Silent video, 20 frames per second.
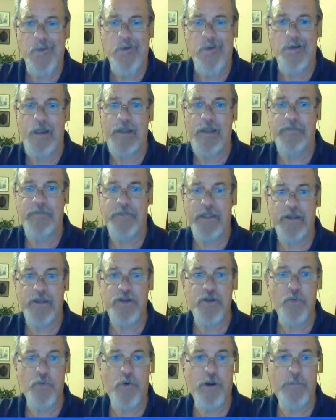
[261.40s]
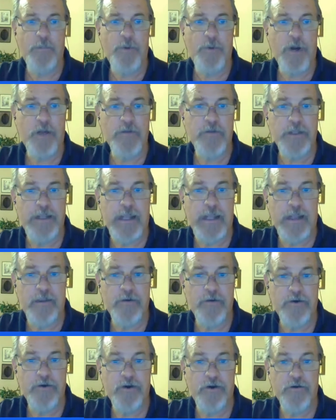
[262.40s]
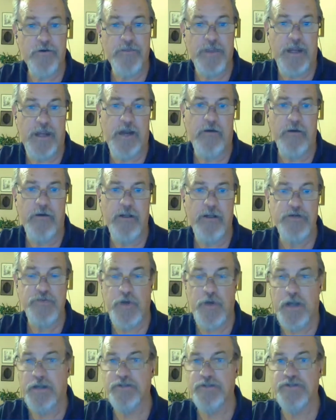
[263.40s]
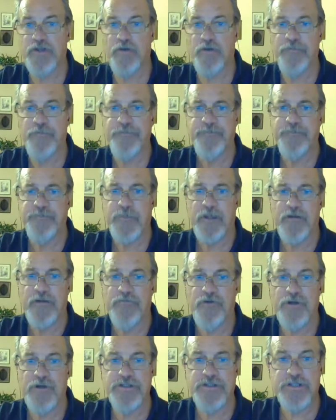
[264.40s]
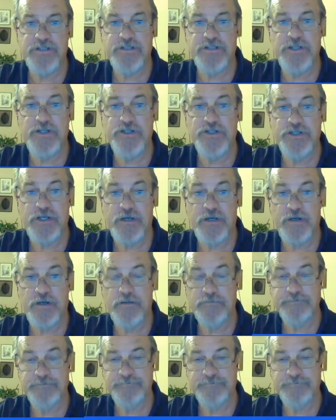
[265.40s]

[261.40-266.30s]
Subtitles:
And then you want to put on the calendar the area training. So for instance, this year,